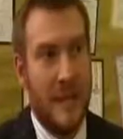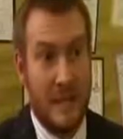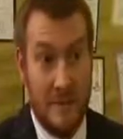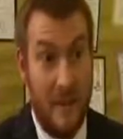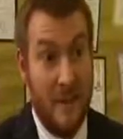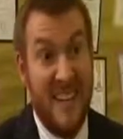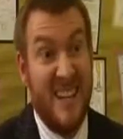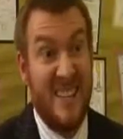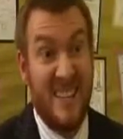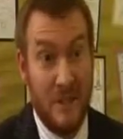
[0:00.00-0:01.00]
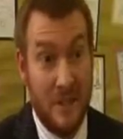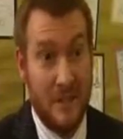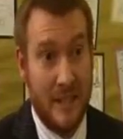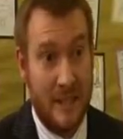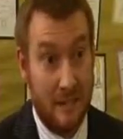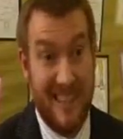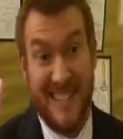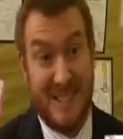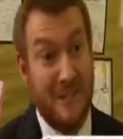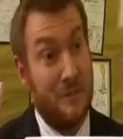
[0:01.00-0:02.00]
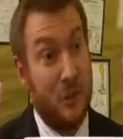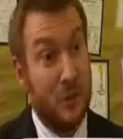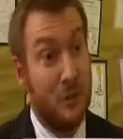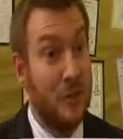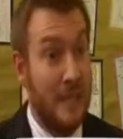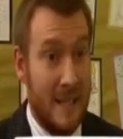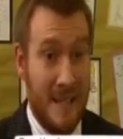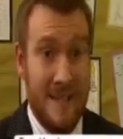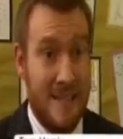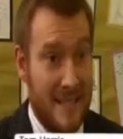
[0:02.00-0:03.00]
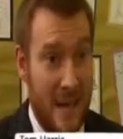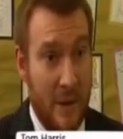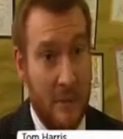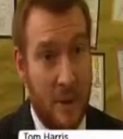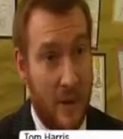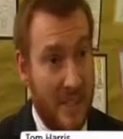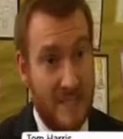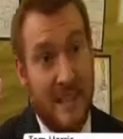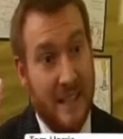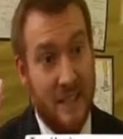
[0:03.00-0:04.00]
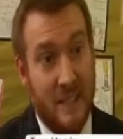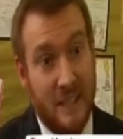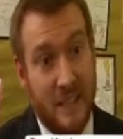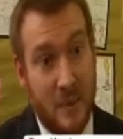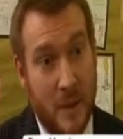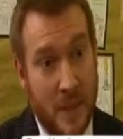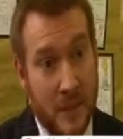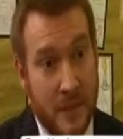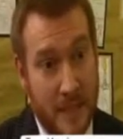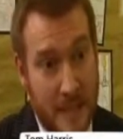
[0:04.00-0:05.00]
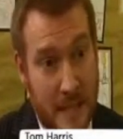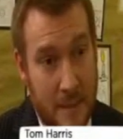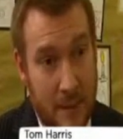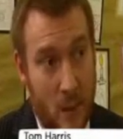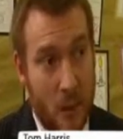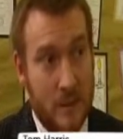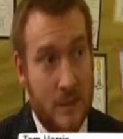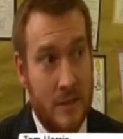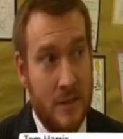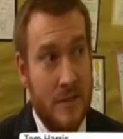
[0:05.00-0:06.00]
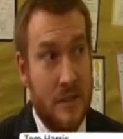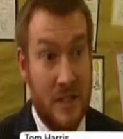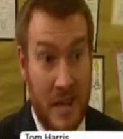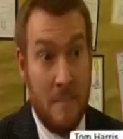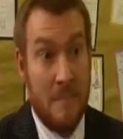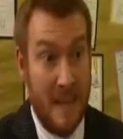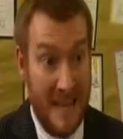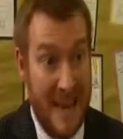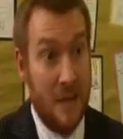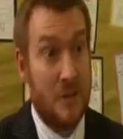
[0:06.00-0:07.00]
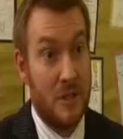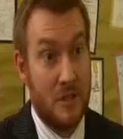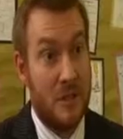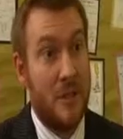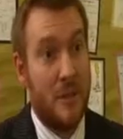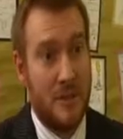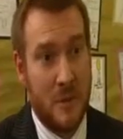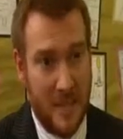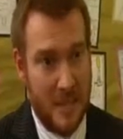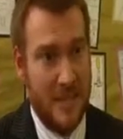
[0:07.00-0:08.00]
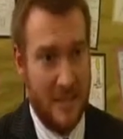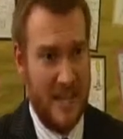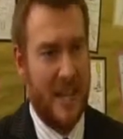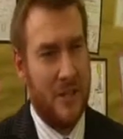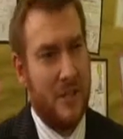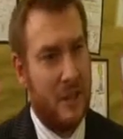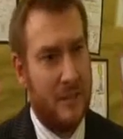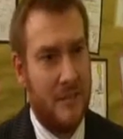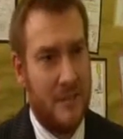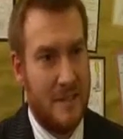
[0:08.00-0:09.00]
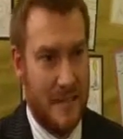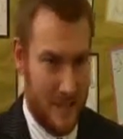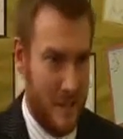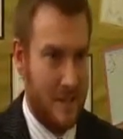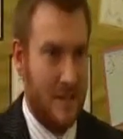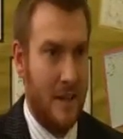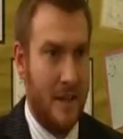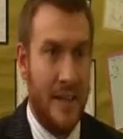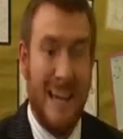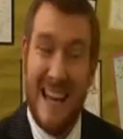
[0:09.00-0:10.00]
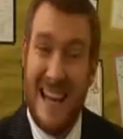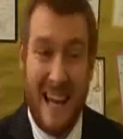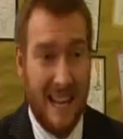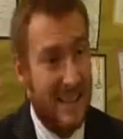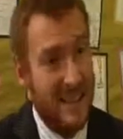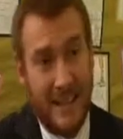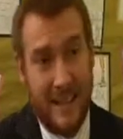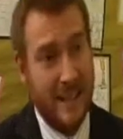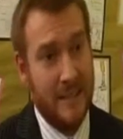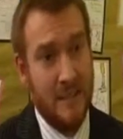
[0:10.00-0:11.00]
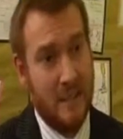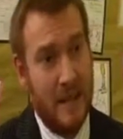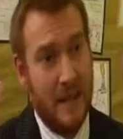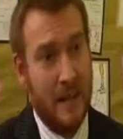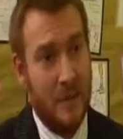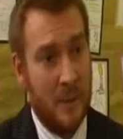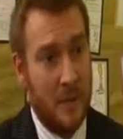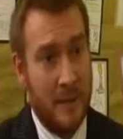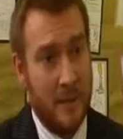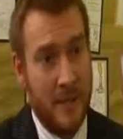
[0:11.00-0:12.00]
it is very easy to just say right this is a force mm. this is how it applies in a certain situation but what STEM allows us to do is to actually contextualise their science learning and link it in uh, with the bigger